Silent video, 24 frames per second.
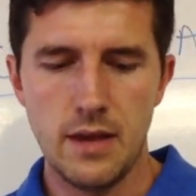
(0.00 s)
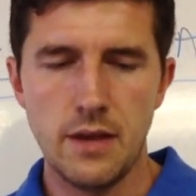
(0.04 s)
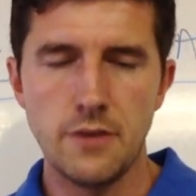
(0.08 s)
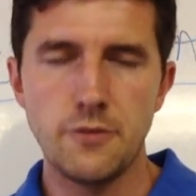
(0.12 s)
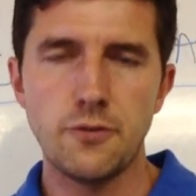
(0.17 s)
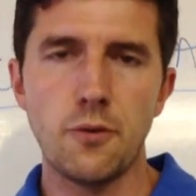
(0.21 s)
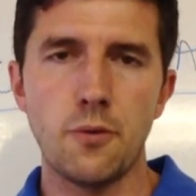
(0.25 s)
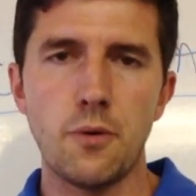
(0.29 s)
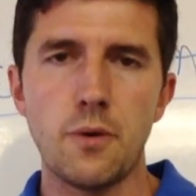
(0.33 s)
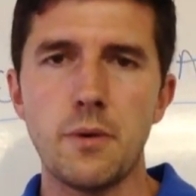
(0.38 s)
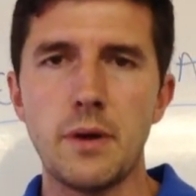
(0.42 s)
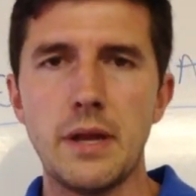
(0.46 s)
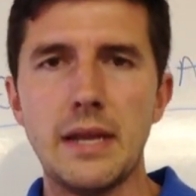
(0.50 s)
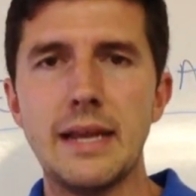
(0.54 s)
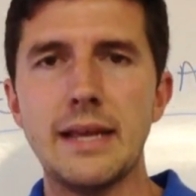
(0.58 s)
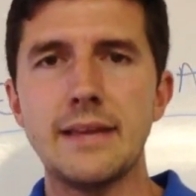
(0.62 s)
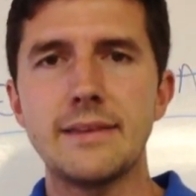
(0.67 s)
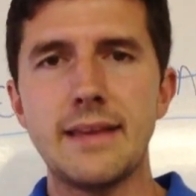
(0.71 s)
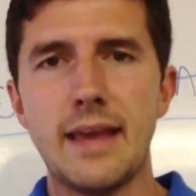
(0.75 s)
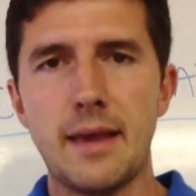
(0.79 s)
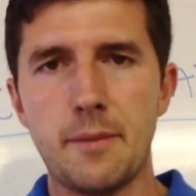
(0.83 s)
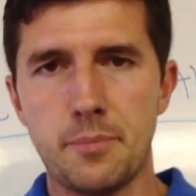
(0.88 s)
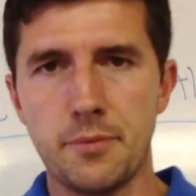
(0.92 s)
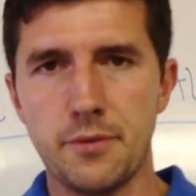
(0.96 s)
So an
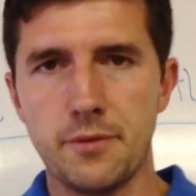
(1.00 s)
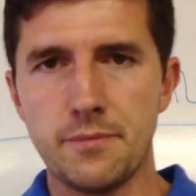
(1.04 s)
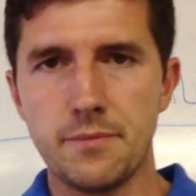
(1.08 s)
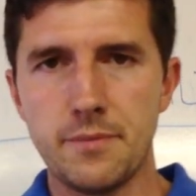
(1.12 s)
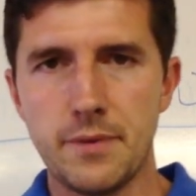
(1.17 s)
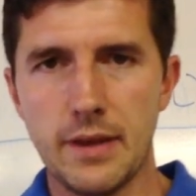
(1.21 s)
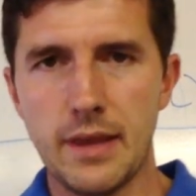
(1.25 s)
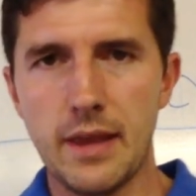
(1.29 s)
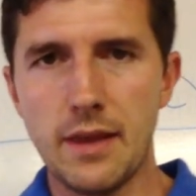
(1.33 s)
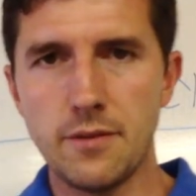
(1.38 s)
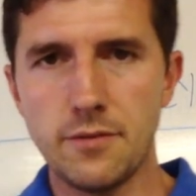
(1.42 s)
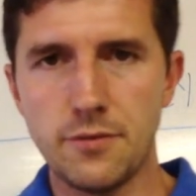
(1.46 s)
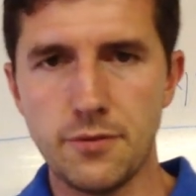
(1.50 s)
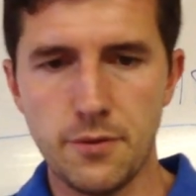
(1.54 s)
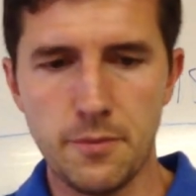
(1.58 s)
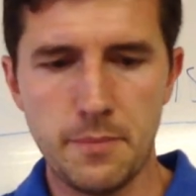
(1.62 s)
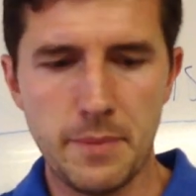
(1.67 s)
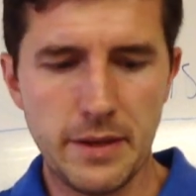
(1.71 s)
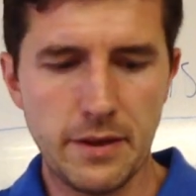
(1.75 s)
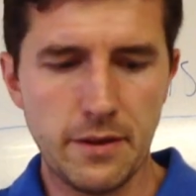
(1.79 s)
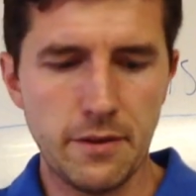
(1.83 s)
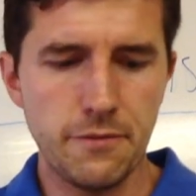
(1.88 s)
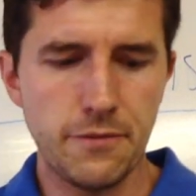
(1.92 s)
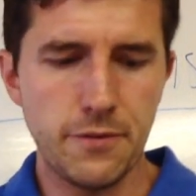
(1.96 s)
example, in case you're a
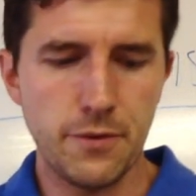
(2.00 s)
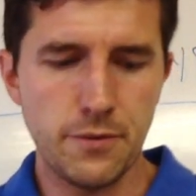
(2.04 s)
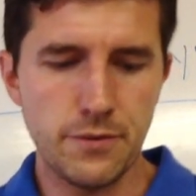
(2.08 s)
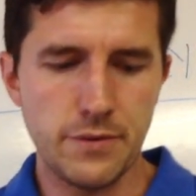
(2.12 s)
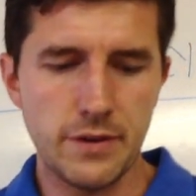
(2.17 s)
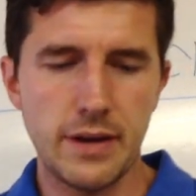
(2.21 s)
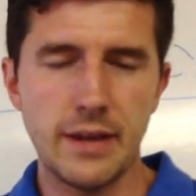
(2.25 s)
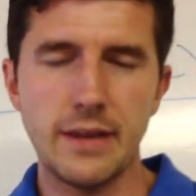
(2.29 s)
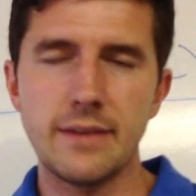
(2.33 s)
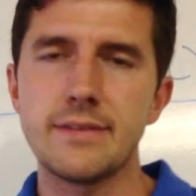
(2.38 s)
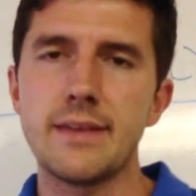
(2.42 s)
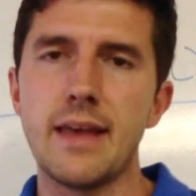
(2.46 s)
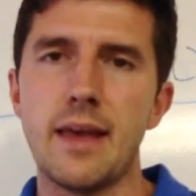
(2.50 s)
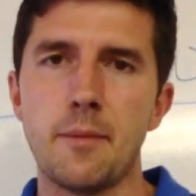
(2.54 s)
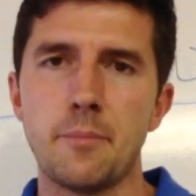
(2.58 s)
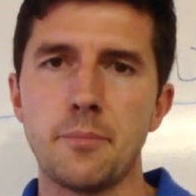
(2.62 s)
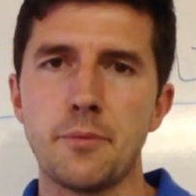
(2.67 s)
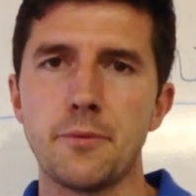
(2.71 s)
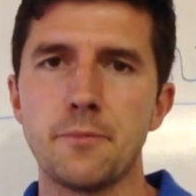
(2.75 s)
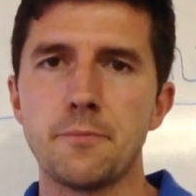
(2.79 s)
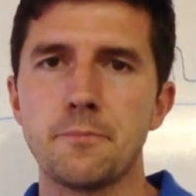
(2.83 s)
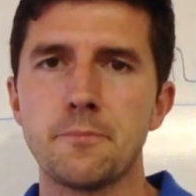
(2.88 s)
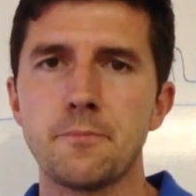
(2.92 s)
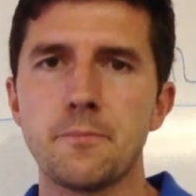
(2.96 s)
bit confused, an
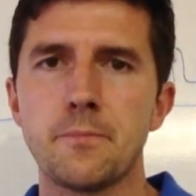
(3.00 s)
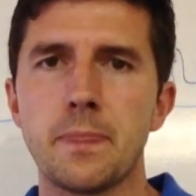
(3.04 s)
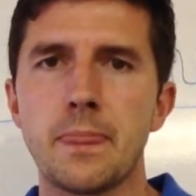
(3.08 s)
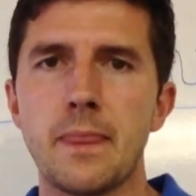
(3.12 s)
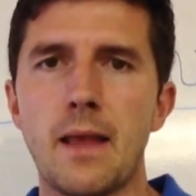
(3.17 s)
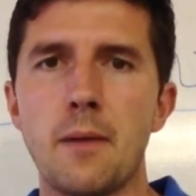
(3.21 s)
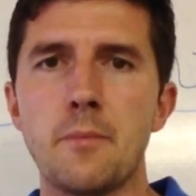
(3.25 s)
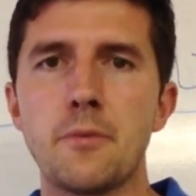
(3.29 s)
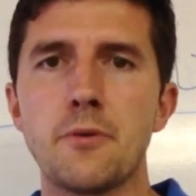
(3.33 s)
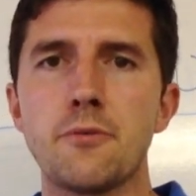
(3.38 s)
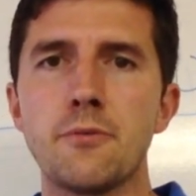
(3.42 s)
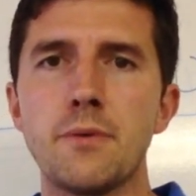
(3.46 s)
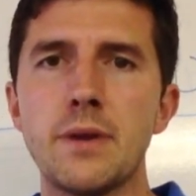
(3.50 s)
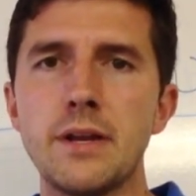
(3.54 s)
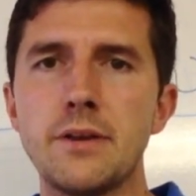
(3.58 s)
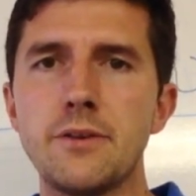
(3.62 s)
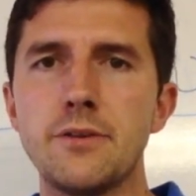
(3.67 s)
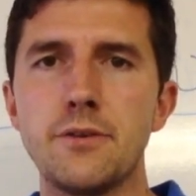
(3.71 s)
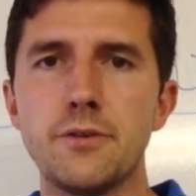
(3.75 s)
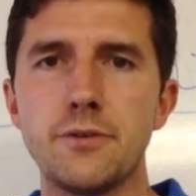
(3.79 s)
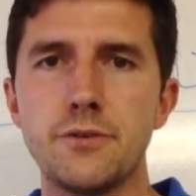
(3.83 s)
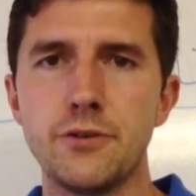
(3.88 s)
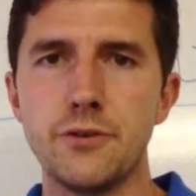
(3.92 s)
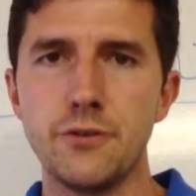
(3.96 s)
example. I'm going to read
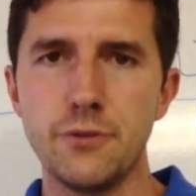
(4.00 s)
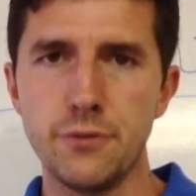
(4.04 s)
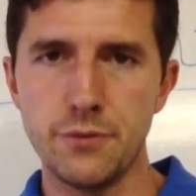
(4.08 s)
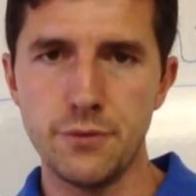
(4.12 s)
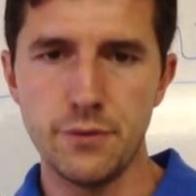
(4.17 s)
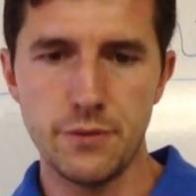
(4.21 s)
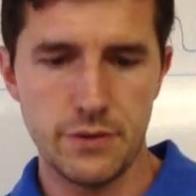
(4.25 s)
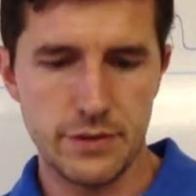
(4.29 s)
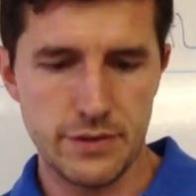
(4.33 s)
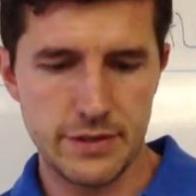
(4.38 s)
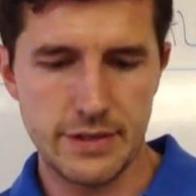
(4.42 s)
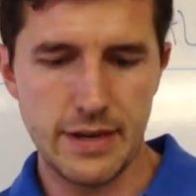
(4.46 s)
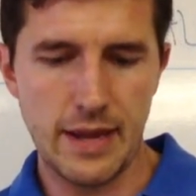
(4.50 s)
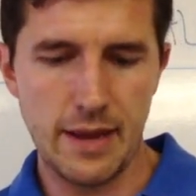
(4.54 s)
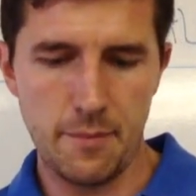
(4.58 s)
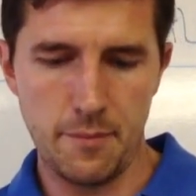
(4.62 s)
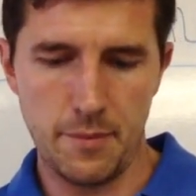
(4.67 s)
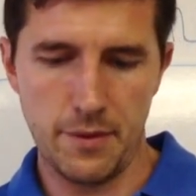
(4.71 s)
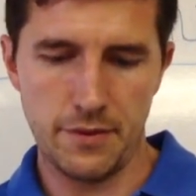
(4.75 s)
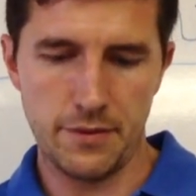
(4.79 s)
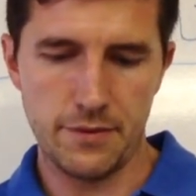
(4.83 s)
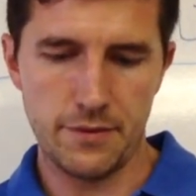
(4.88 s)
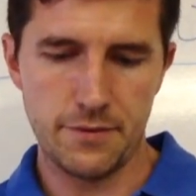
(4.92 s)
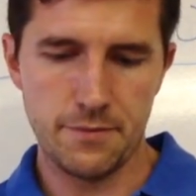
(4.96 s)
to you two
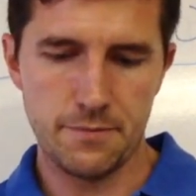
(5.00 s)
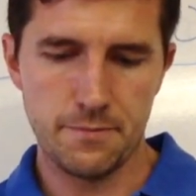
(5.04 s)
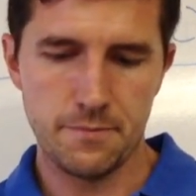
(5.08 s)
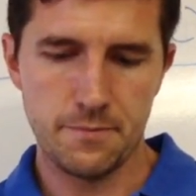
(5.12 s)
statements.